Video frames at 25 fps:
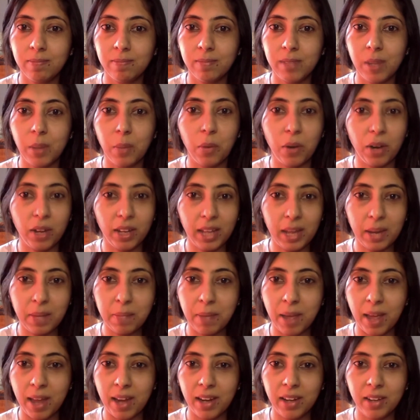they want to get
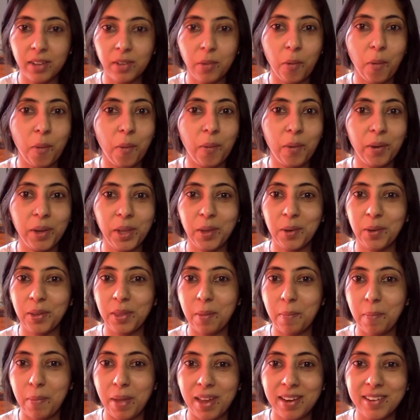married, or, you know,
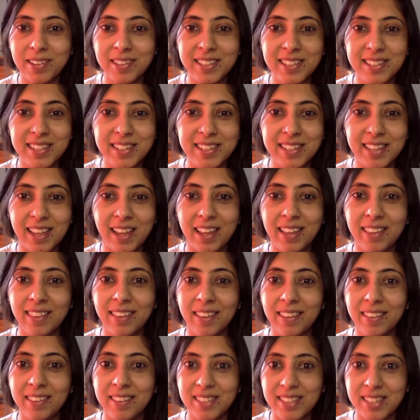their parents decide
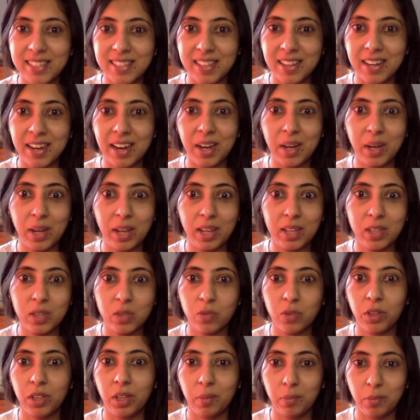that this is the right age
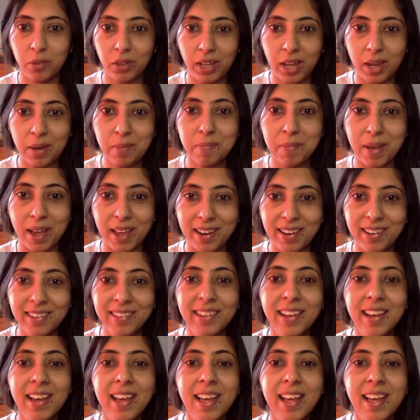for them to get married,